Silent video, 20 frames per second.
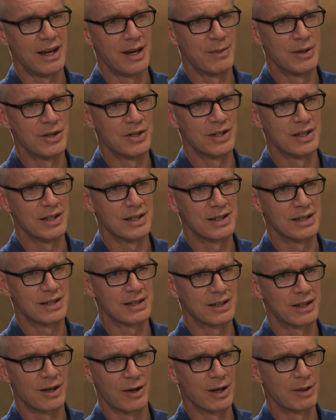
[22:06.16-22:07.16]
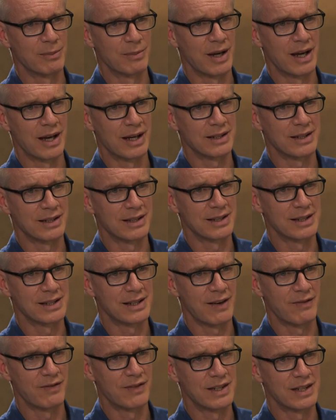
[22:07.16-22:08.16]
images going back to the
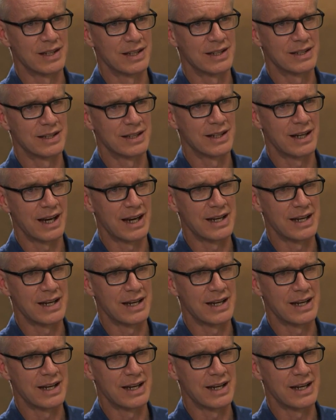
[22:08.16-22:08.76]
70s and